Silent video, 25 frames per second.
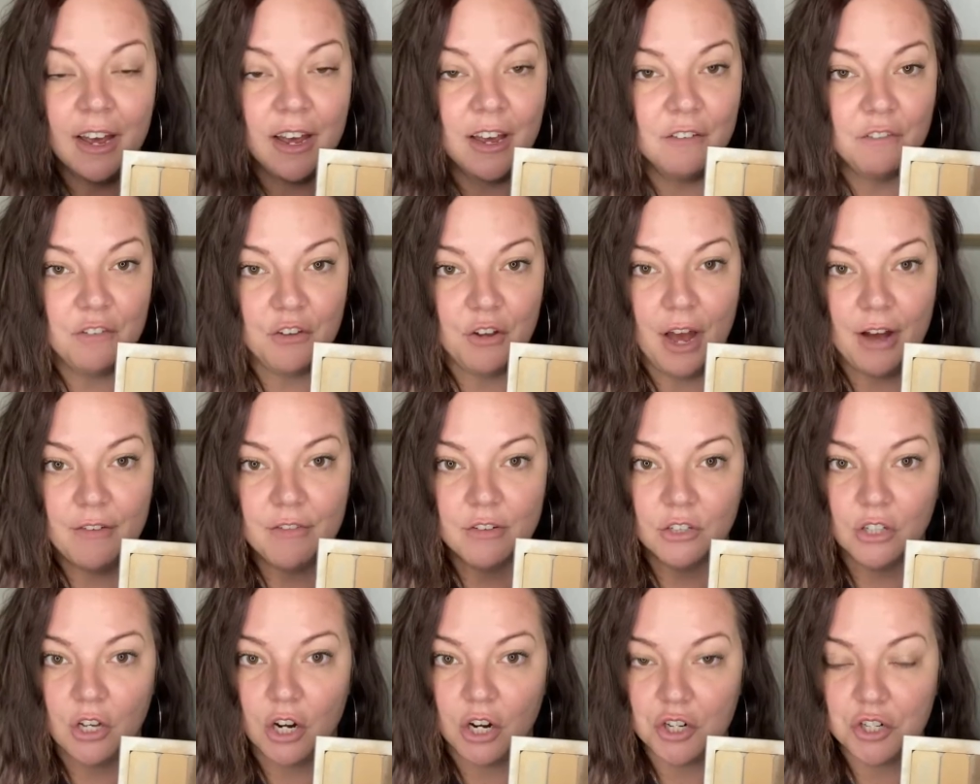If you have a
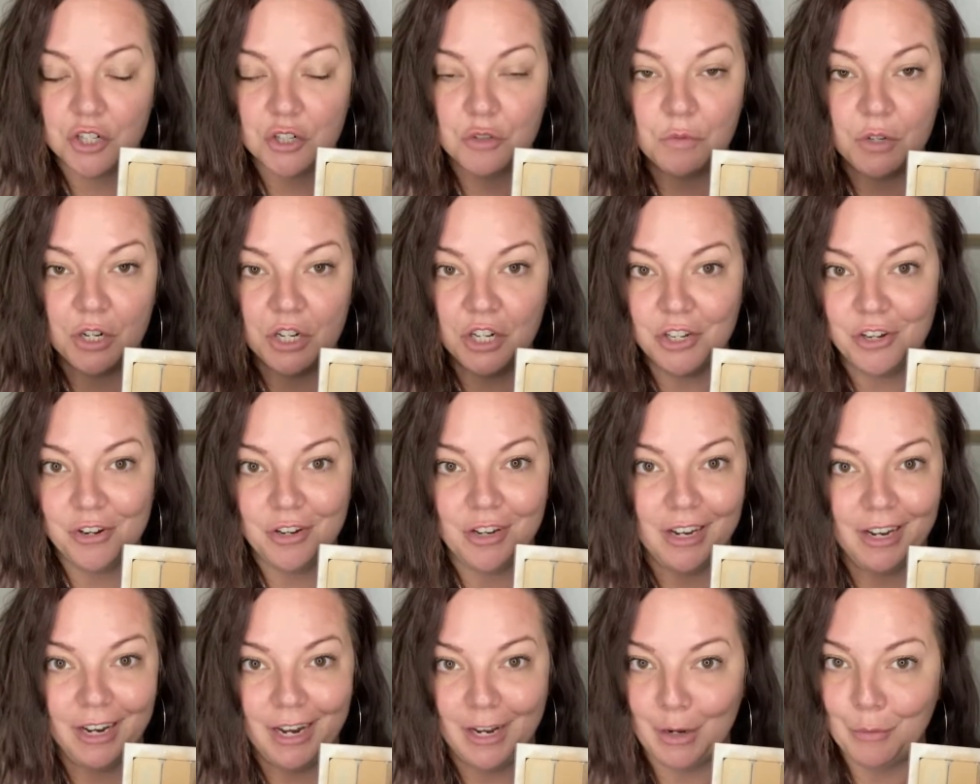larger one, you
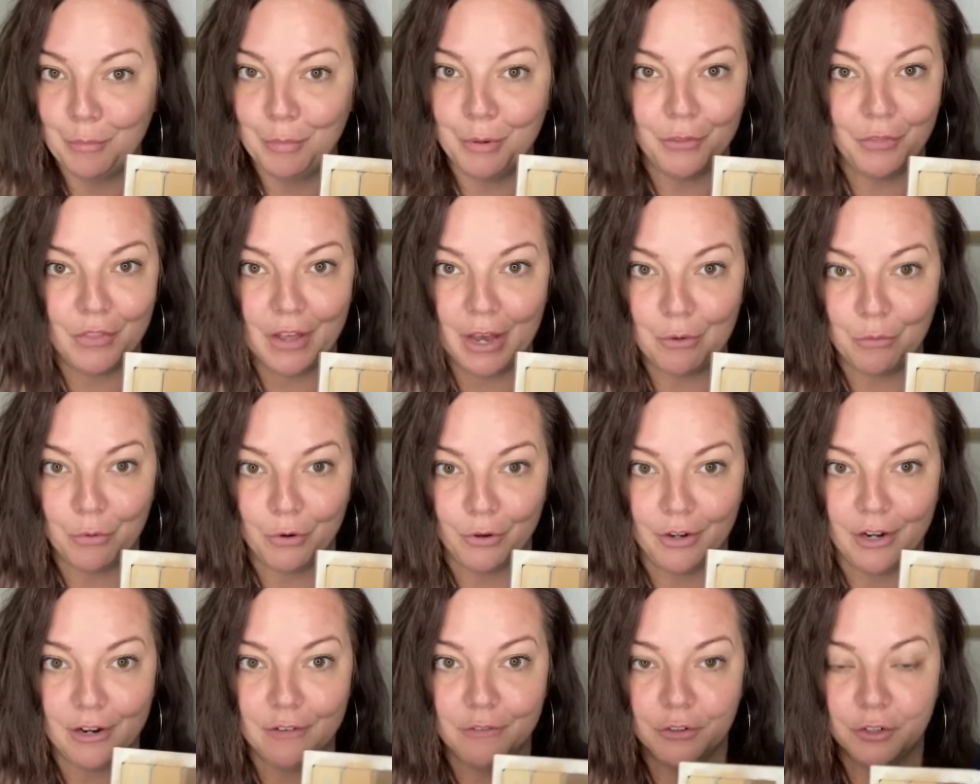can kind of put that
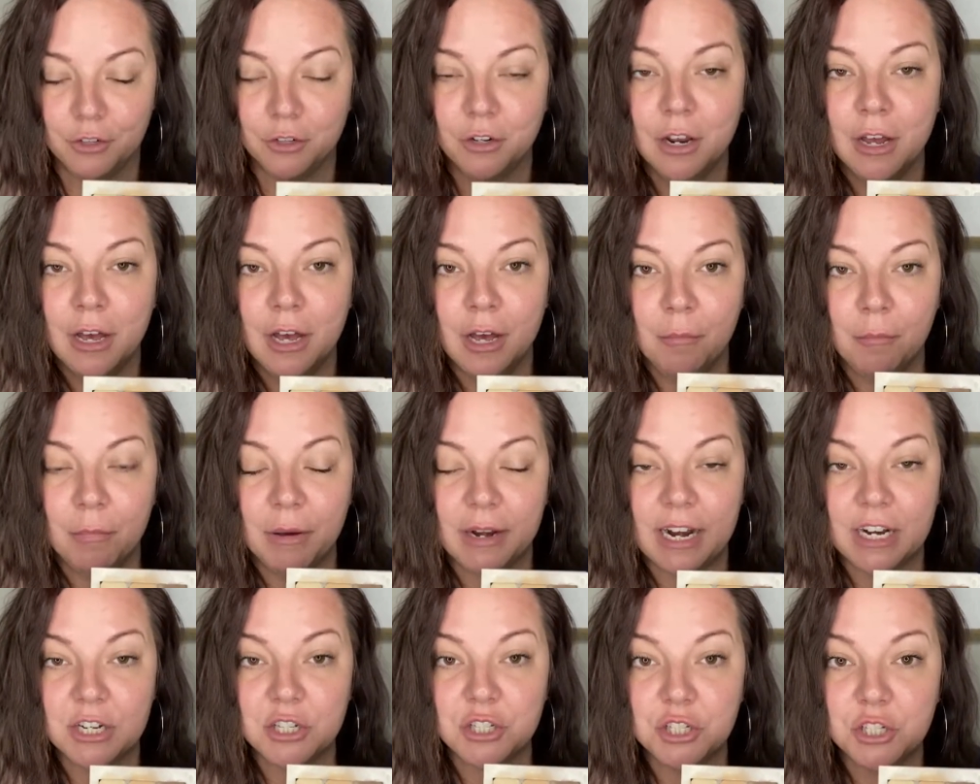wherever, but
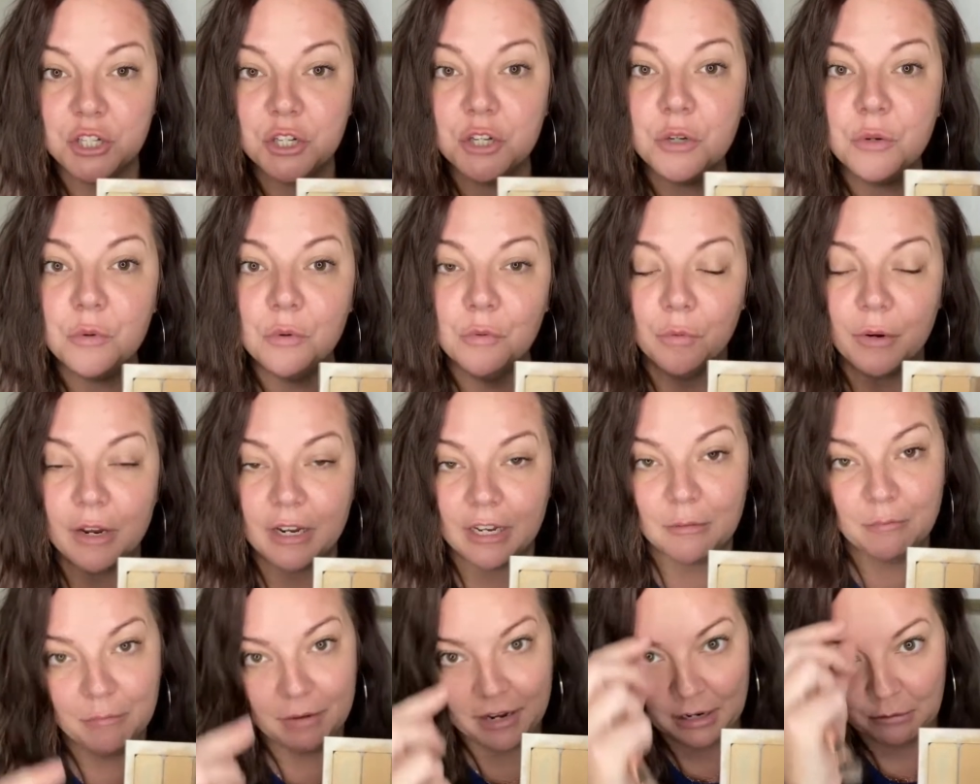I do
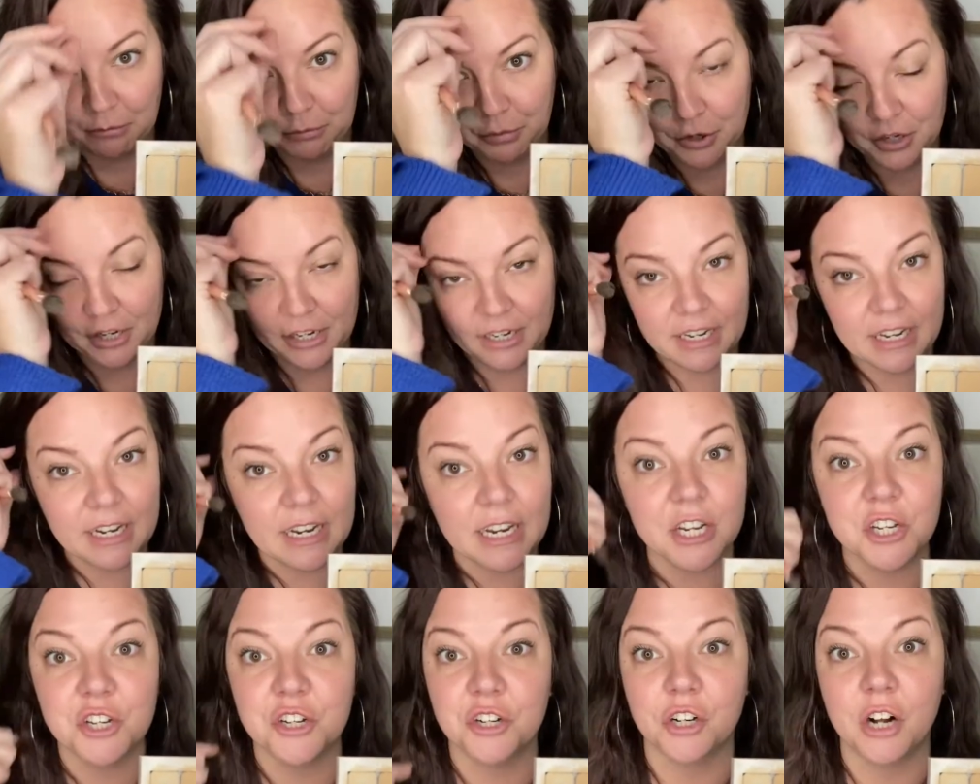recommend putting it
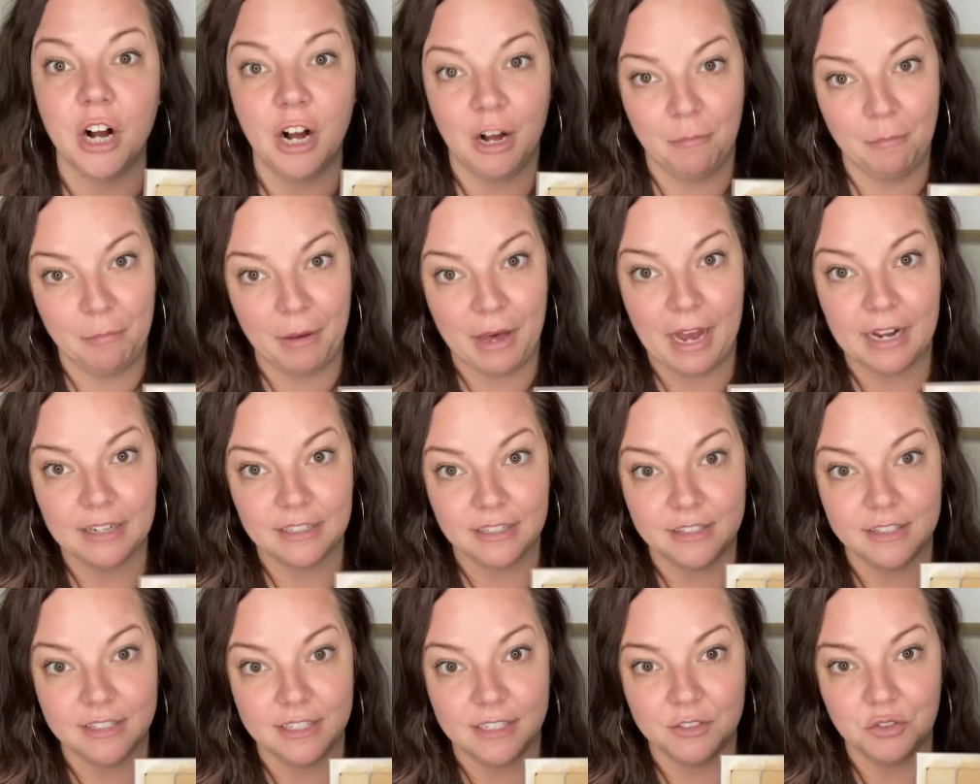in your compact
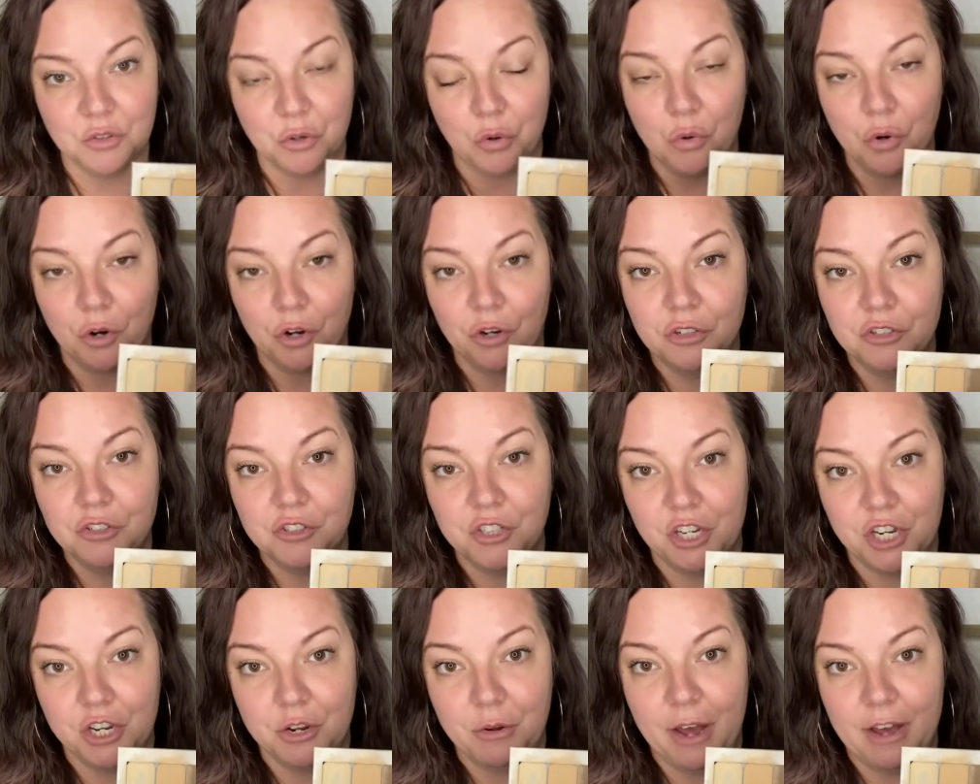in this order. So
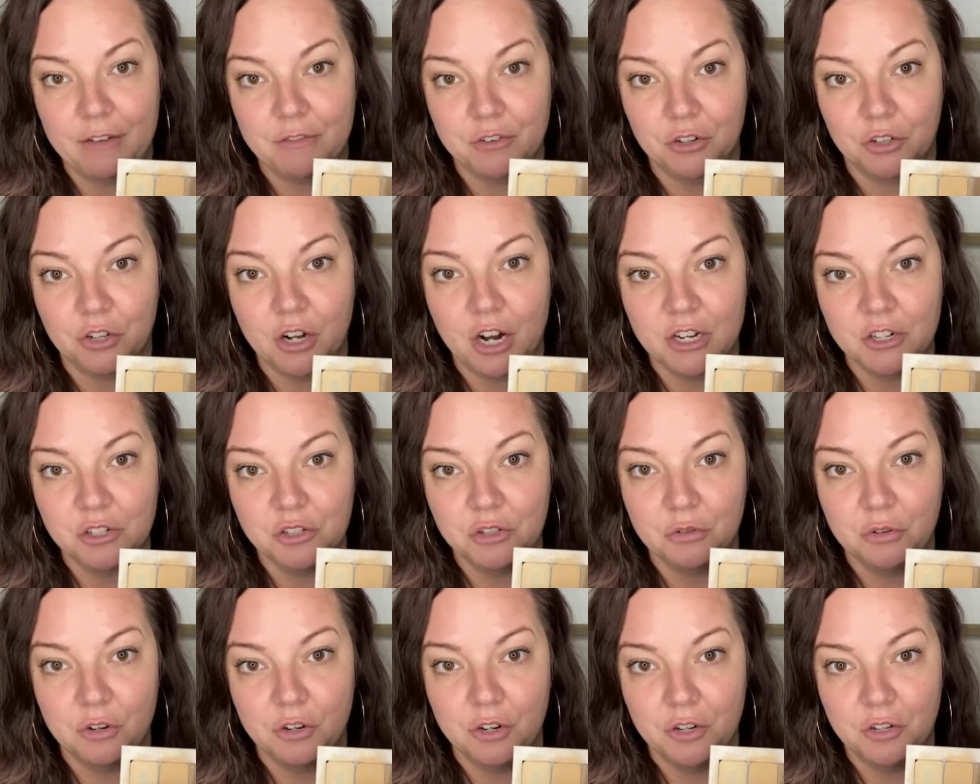you have your
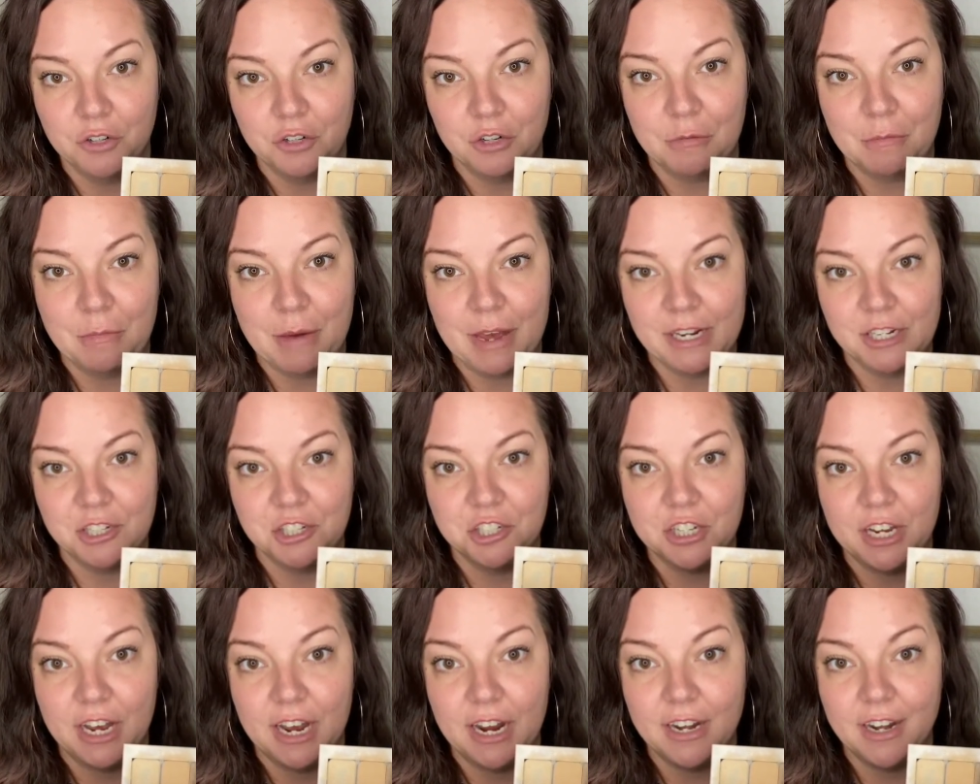contour, your main
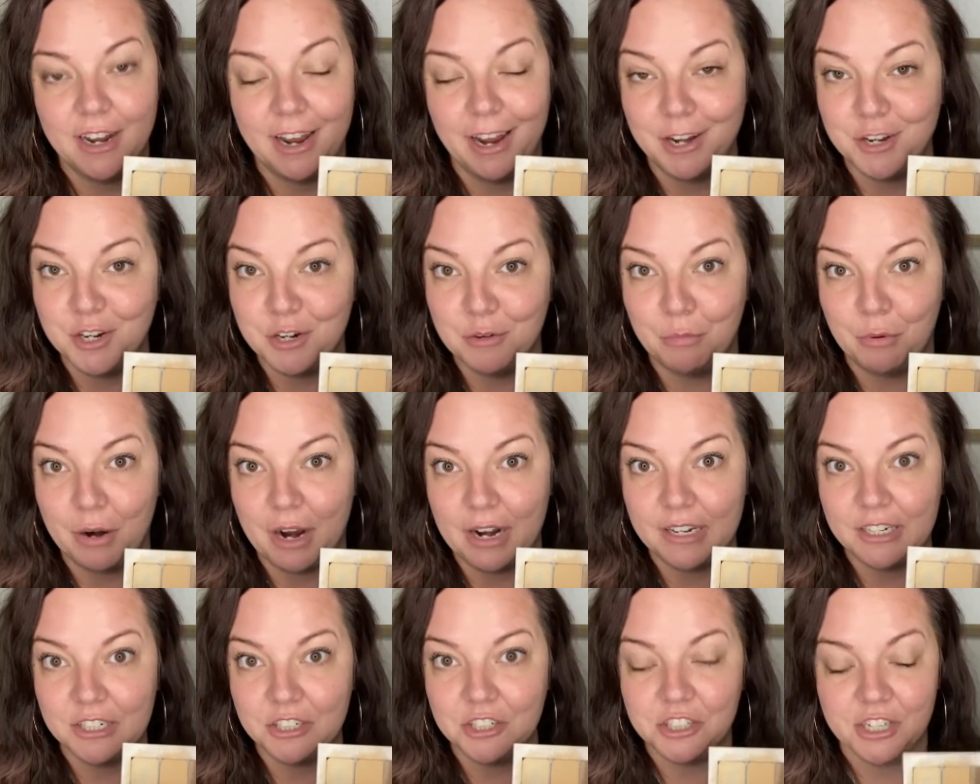shade, and your
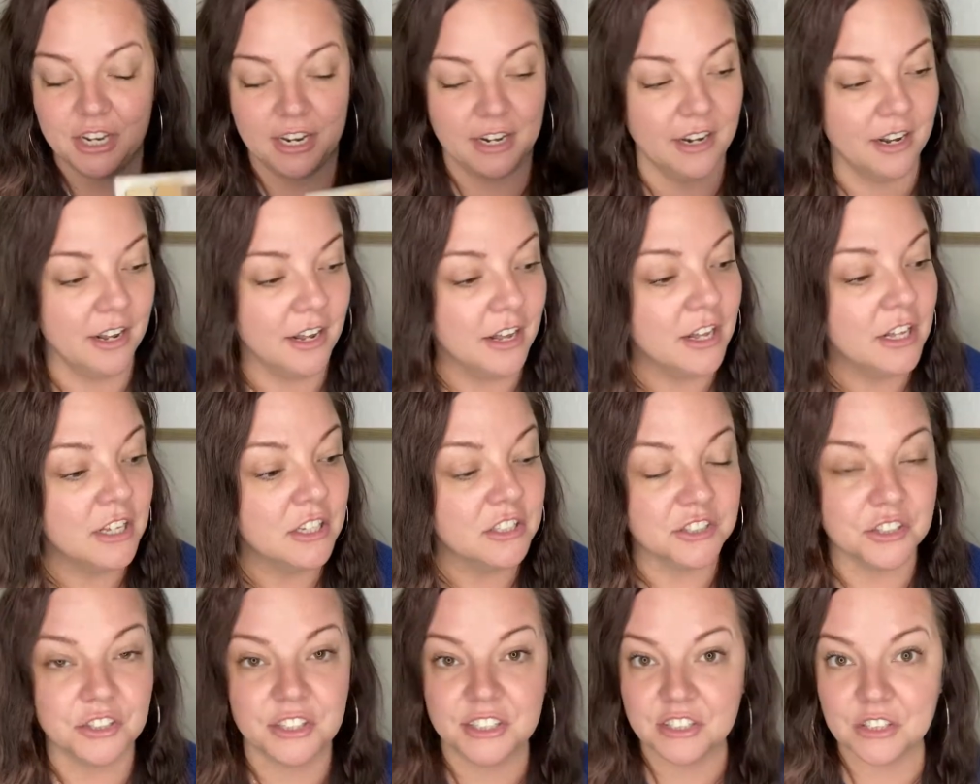brightening shade.
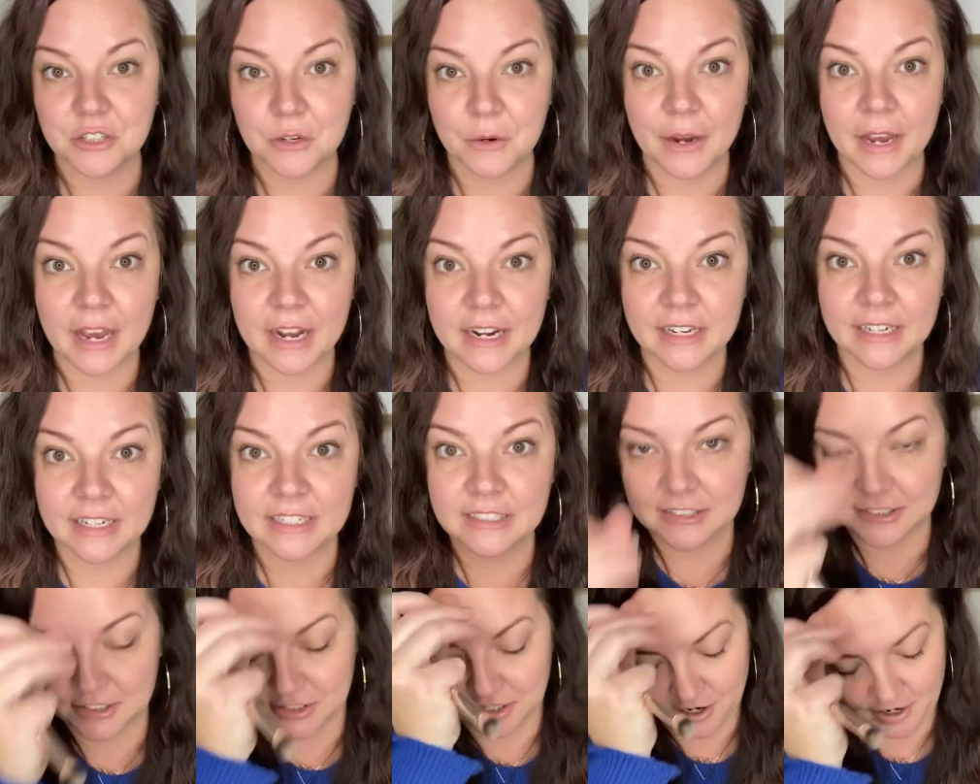So let's go ahead and
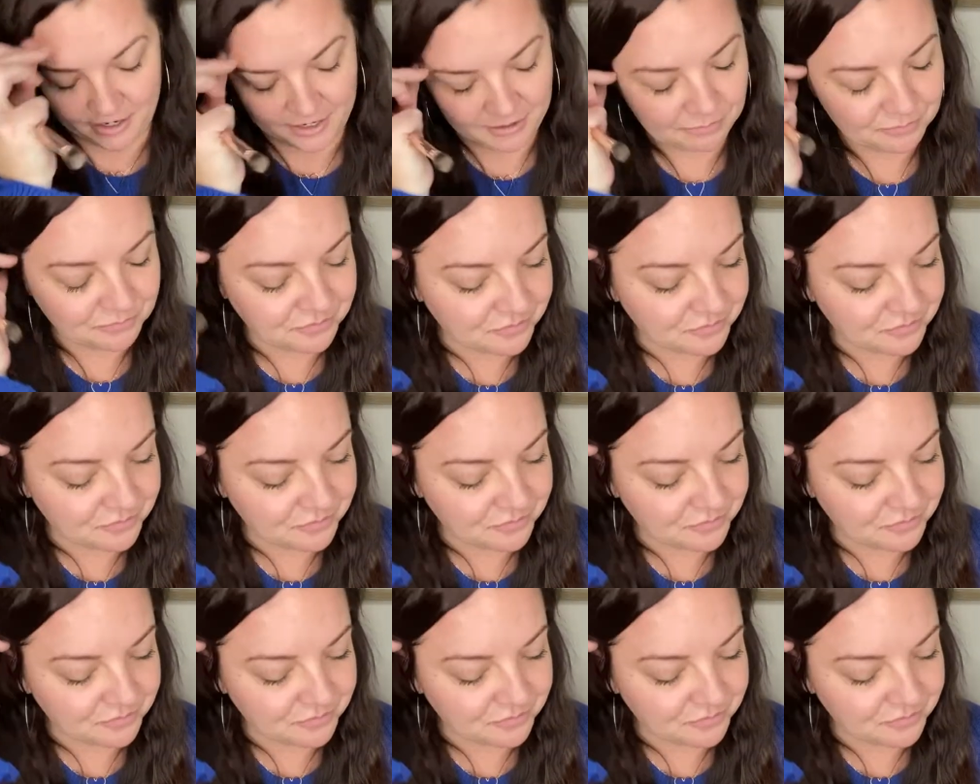get started.